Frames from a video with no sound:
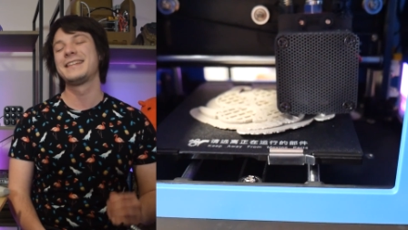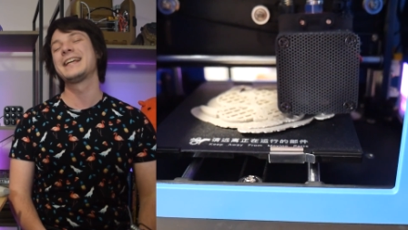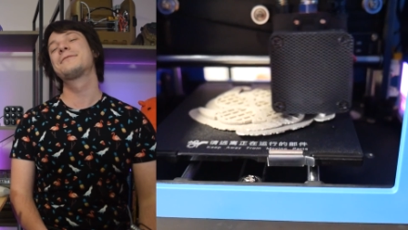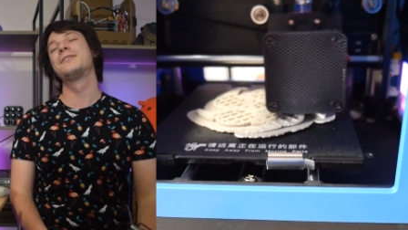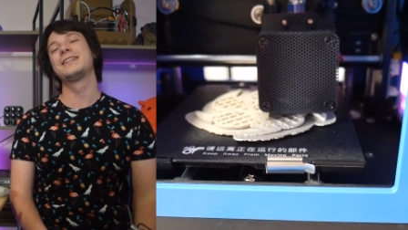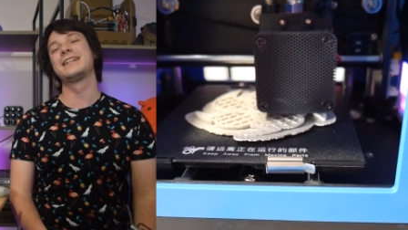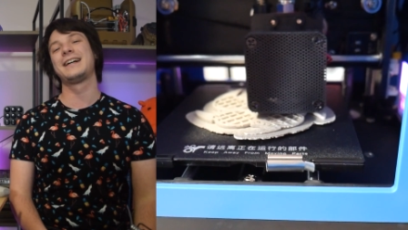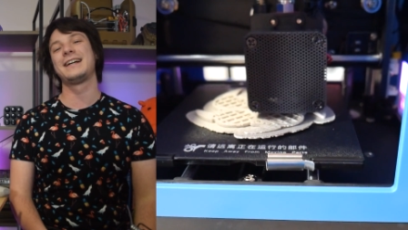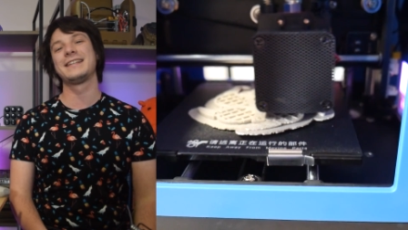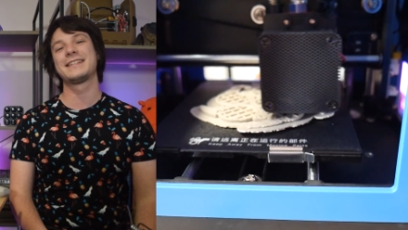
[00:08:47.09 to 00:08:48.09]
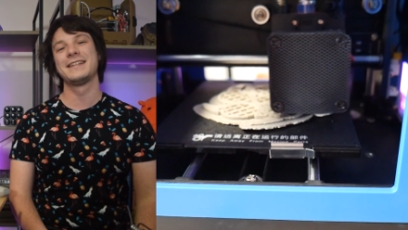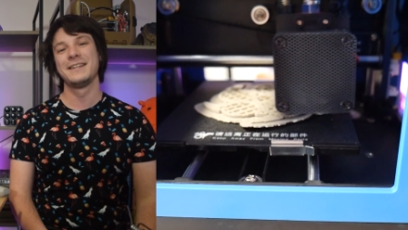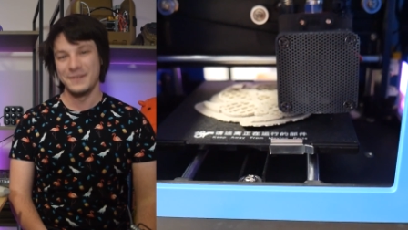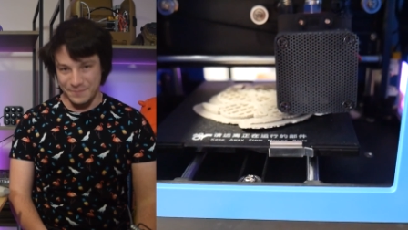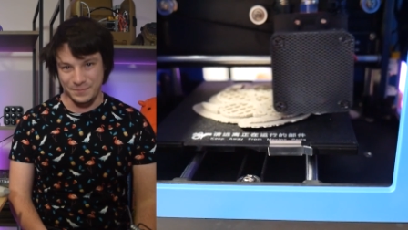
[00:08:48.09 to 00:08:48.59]
Thanks for watching guys,
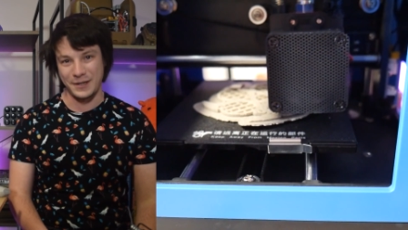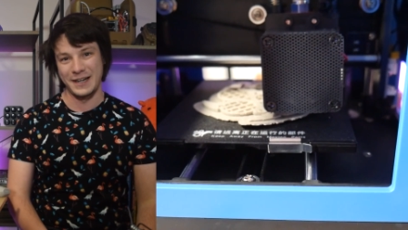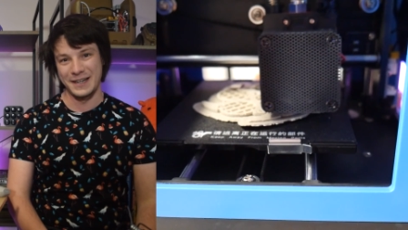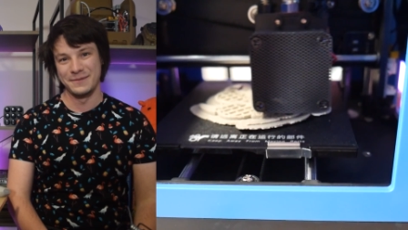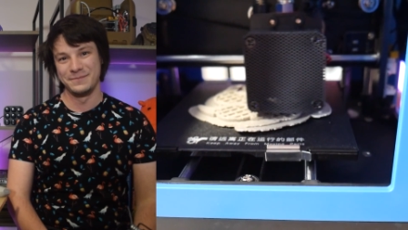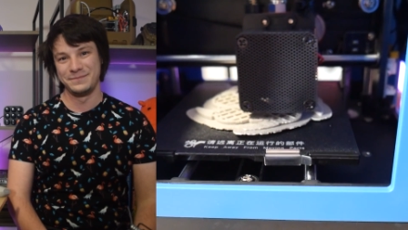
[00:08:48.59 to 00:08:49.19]
bye.